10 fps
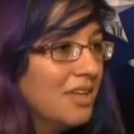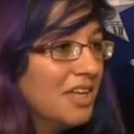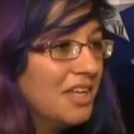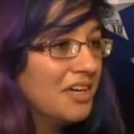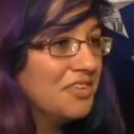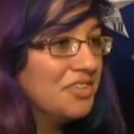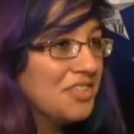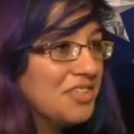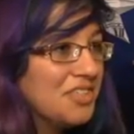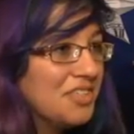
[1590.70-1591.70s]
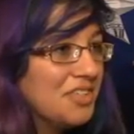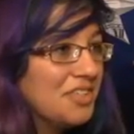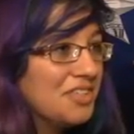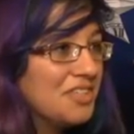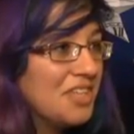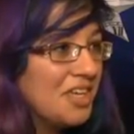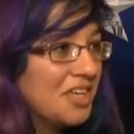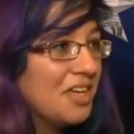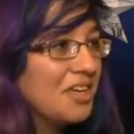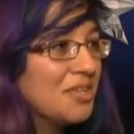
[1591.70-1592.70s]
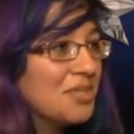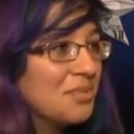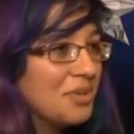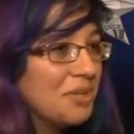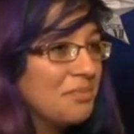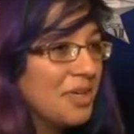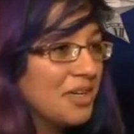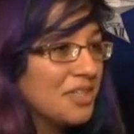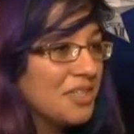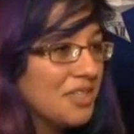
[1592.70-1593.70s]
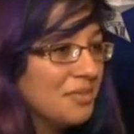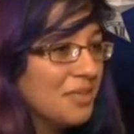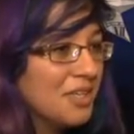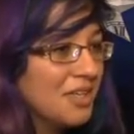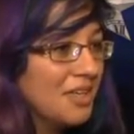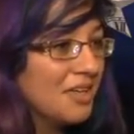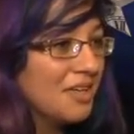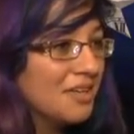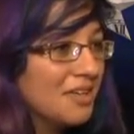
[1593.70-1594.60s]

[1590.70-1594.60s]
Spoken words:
And now it's taking us right back to the beginning.